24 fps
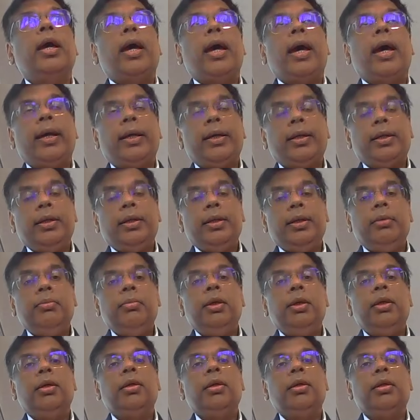
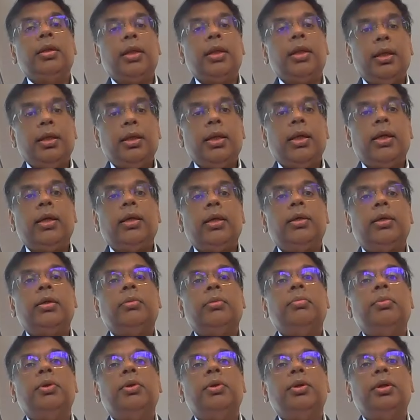academia, think tank
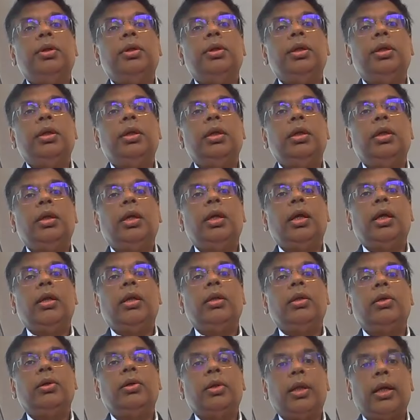community, and
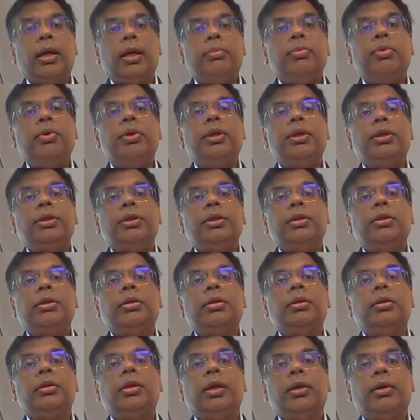the
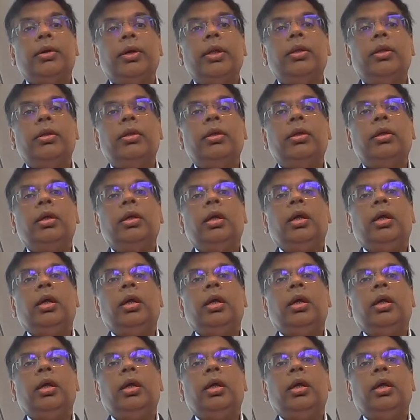collaboration therein,